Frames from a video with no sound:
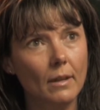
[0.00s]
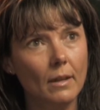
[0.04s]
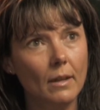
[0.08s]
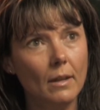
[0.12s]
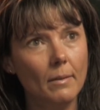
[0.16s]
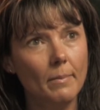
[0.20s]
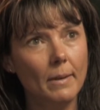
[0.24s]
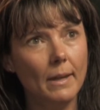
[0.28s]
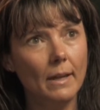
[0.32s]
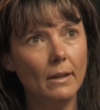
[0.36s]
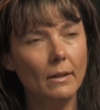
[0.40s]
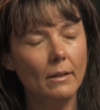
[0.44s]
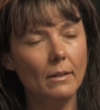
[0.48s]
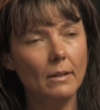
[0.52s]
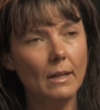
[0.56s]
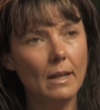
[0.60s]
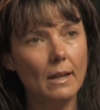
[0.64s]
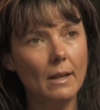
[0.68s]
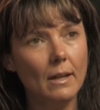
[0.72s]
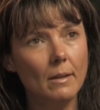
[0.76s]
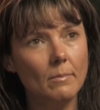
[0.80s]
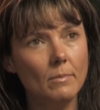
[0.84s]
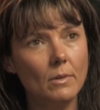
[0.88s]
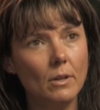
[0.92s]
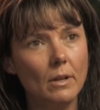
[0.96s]
about
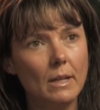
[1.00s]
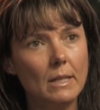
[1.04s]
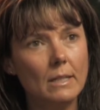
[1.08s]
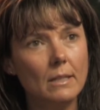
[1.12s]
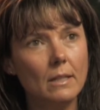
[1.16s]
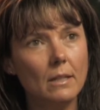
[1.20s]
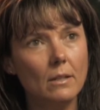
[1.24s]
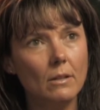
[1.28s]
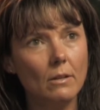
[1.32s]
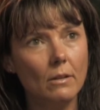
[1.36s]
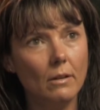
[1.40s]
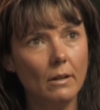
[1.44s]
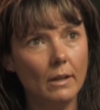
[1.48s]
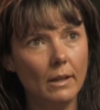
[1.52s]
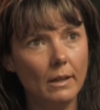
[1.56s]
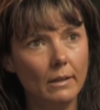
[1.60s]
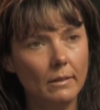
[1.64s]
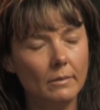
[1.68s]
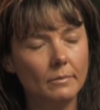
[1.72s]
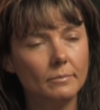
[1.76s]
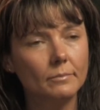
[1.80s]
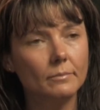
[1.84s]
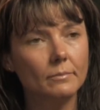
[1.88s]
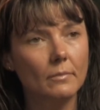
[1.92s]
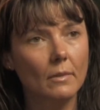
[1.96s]

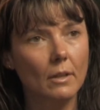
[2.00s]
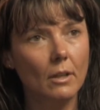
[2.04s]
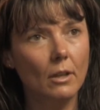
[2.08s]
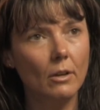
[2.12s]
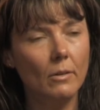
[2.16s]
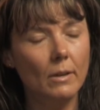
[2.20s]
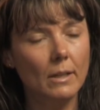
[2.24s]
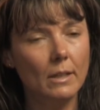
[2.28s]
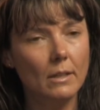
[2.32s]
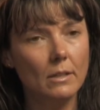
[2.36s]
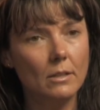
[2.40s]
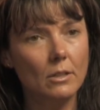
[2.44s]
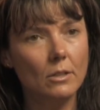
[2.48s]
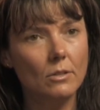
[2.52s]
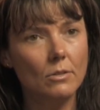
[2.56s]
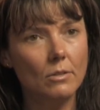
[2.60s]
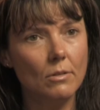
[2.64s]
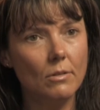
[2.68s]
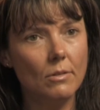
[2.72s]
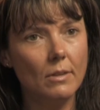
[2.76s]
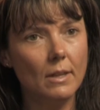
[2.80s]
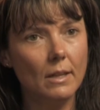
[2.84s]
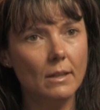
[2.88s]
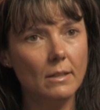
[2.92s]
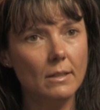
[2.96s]
99 going into
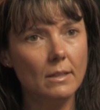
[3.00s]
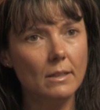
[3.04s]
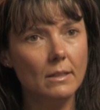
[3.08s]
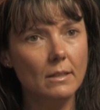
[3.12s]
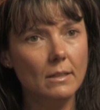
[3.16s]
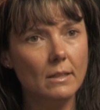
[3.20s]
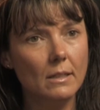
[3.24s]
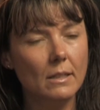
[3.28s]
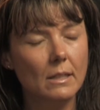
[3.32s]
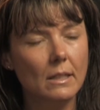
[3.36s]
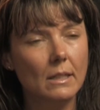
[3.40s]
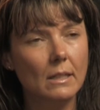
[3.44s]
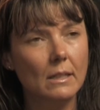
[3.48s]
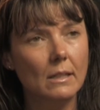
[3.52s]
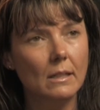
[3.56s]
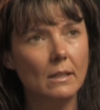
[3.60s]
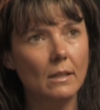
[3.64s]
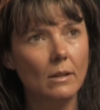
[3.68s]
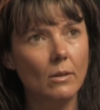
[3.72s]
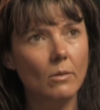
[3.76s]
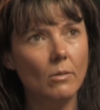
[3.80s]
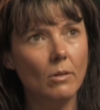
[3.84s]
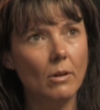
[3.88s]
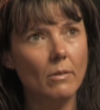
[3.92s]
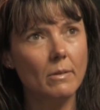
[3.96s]
2000,
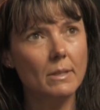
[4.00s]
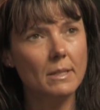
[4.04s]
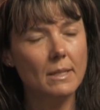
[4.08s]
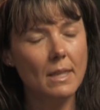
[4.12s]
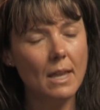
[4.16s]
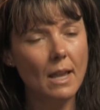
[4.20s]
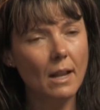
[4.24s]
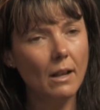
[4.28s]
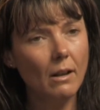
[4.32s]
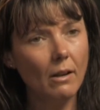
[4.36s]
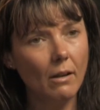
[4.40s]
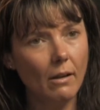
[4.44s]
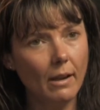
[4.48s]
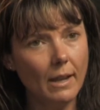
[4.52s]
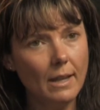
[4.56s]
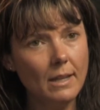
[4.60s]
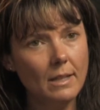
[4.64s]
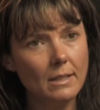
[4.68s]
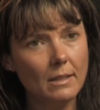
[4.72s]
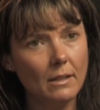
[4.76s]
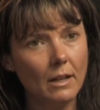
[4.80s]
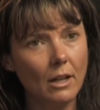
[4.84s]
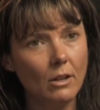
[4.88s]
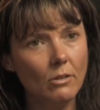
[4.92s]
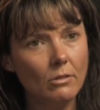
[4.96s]
where I was that
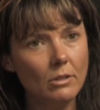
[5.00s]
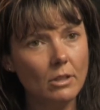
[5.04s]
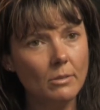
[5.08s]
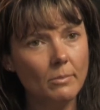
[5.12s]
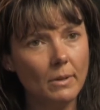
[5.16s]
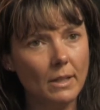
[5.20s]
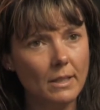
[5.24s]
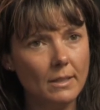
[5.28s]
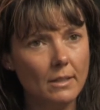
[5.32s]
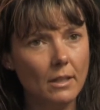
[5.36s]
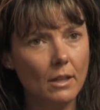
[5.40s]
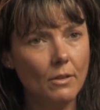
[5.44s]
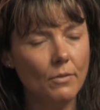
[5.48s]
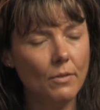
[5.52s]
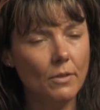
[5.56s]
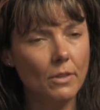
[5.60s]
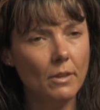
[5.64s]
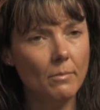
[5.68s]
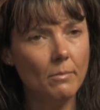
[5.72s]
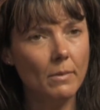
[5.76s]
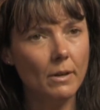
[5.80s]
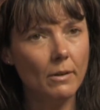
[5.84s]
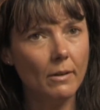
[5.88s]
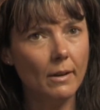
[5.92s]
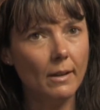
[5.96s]
light, and I looked at myself in
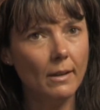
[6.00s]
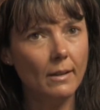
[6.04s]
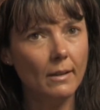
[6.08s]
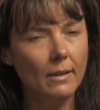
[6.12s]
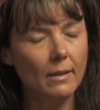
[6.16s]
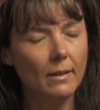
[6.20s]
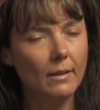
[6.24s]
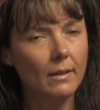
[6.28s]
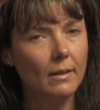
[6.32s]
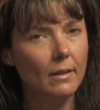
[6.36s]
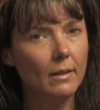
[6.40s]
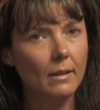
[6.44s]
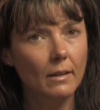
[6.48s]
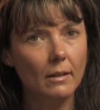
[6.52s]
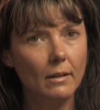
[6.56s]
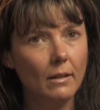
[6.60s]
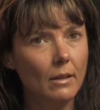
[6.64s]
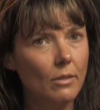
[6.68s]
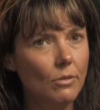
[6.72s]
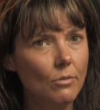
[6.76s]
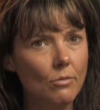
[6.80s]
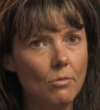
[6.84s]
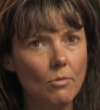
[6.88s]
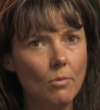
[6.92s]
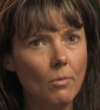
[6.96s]
the mirror. I
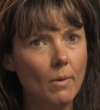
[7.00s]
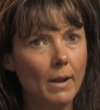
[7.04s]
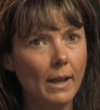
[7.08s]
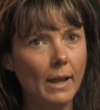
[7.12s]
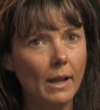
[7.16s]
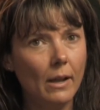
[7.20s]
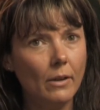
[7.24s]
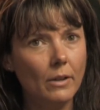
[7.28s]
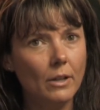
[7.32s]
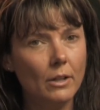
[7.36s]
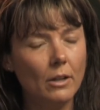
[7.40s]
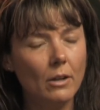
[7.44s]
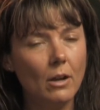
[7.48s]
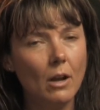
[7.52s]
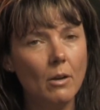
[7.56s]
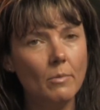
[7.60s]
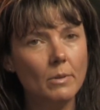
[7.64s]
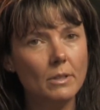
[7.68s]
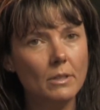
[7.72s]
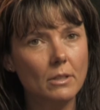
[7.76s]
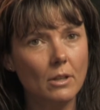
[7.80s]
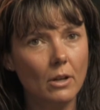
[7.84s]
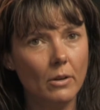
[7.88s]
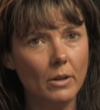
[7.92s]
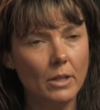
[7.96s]
thought, wow, you know, I
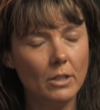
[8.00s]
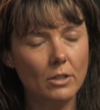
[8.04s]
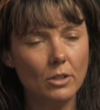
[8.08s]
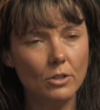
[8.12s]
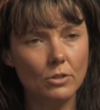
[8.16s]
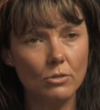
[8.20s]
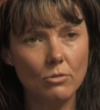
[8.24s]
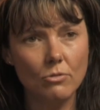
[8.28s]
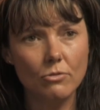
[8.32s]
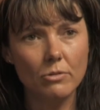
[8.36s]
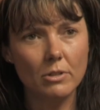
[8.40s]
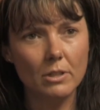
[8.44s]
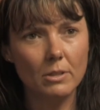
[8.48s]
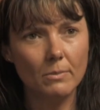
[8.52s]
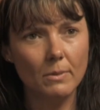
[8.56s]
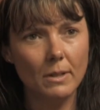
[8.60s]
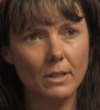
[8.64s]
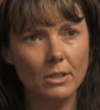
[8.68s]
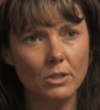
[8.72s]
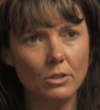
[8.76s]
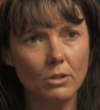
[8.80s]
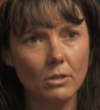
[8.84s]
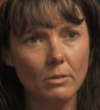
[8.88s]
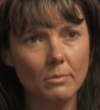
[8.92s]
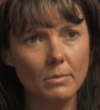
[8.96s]
was going to children's wear
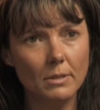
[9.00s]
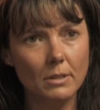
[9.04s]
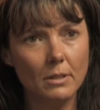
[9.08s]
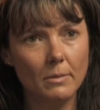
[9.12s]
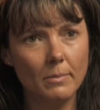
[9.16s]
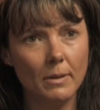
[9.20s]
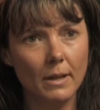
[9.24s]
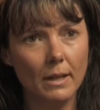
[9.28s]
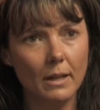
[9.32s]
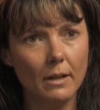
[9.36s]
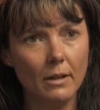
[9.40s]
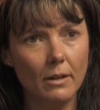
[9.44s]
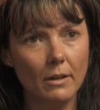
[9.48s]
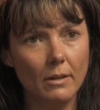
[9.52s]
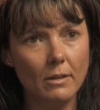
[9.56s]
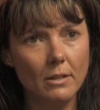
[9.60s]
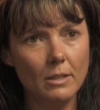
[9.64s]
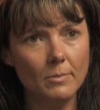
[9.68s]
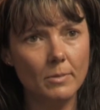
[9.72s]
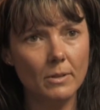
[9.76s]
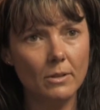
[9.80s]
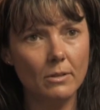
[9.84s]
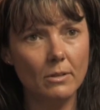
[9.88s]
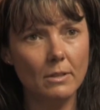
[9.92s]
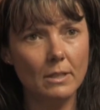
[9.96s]
shops to buy
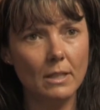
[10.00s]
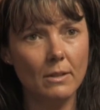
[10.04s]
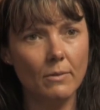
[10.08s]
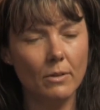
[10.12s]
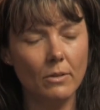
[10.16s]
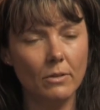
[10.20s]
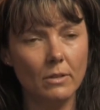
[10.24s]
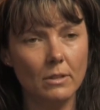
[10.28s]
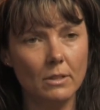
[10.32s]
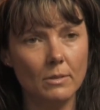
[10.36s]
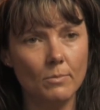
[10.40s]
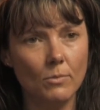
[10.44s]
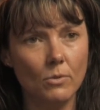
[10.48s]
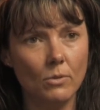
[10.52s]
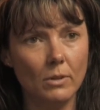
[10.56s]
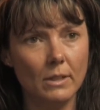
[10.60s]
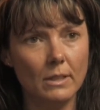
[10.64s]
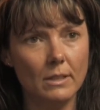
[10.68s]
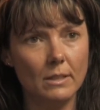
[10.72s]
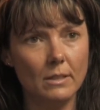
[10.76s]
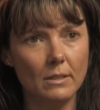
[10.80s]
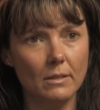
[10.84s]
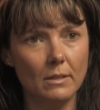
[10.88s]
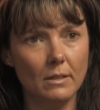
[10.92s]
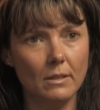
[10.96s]
clothes, because even the
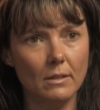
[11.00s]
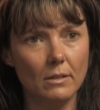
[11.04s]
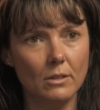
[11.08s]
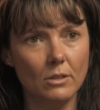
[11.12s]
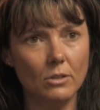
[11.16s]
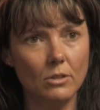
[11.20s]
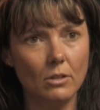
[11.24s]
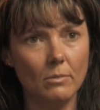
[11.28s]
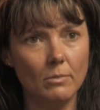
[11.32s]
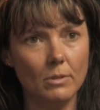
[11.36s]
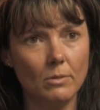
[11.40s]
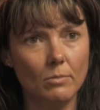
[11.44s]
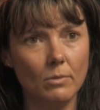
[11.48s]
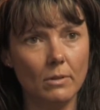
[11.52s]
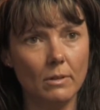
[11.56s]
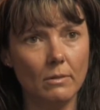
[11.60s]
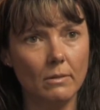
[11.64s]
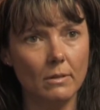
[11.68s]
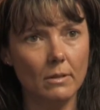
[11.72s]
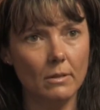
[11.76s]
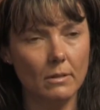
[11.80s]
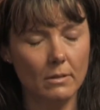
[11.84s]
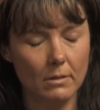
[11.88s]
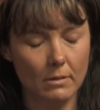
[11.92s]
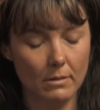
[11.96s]
smallest shops
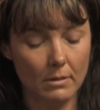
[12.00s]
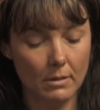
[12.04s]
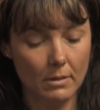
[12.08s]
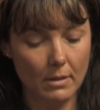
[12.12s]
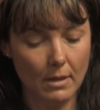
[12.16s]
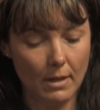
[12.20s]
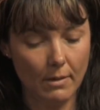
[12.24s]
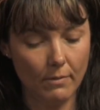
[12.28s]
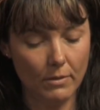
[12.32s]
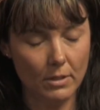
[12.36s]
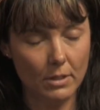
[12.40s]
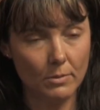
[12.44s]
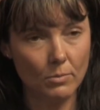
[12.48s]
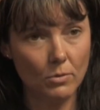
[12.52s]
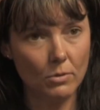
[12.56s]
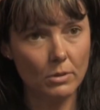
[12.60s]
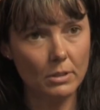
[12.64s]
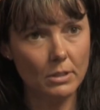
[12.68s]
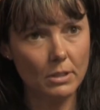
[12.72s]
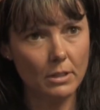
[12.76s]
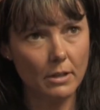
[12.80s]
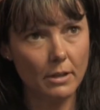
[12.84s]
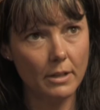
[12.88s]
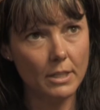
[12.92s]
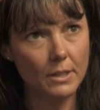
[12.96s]
wouldn't have the
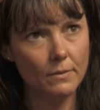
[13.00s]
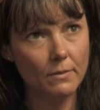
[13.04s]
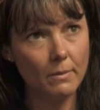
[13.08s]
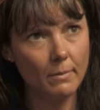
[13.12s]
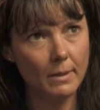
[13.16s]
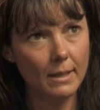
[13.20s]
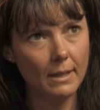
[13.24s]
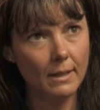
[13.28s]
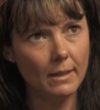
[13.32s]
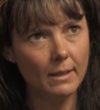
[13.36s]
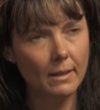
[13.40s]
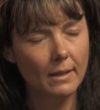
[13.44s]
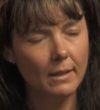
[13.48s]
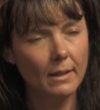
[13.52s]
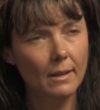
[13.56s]
smallest clothes for me,